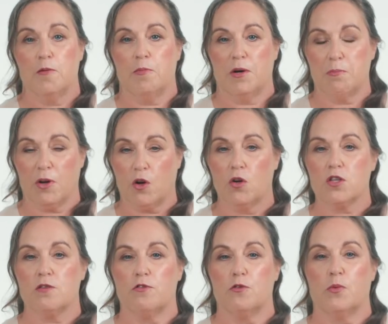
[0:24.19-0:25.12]
but
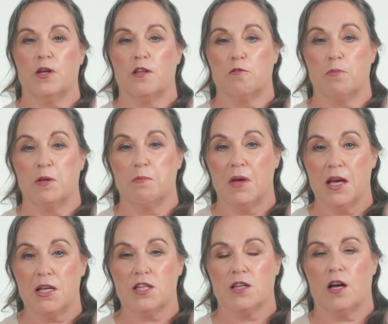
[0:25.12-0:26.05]
because of the way they've been
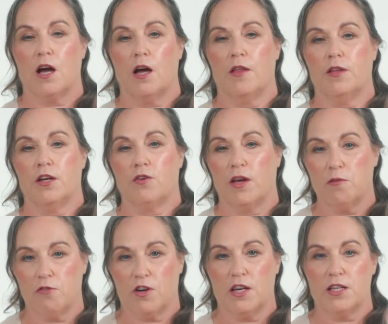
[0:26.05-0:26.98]
made and the
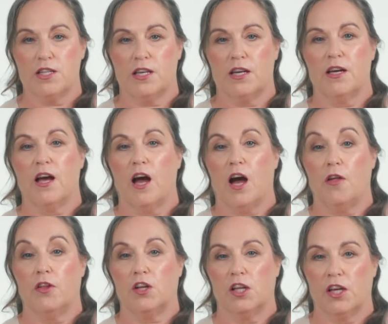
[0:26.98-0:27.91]
grape variety
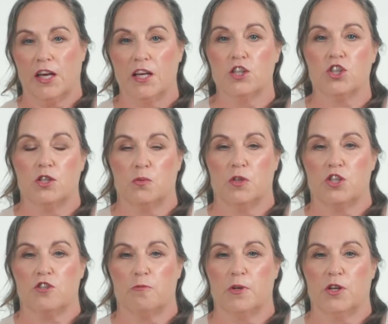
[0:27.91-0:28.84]
and the location in
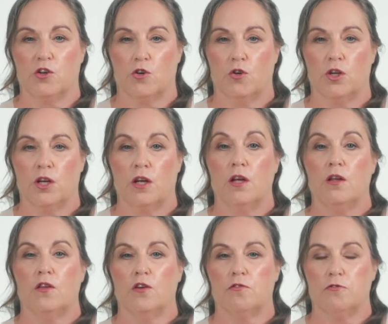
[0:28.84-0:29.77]
which they've been grown,
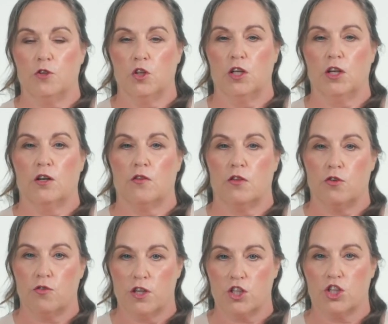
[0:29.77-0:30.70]
they're fuller, they're
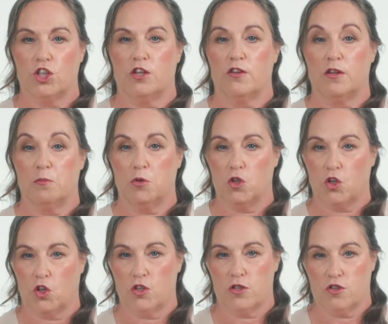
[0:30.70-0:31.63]
richer, they're more
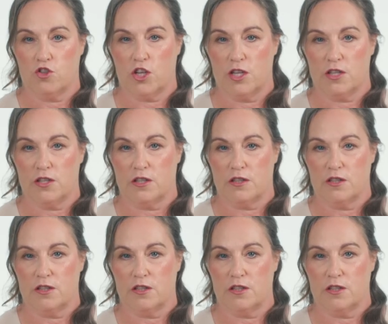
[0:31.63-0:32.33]
concentrated.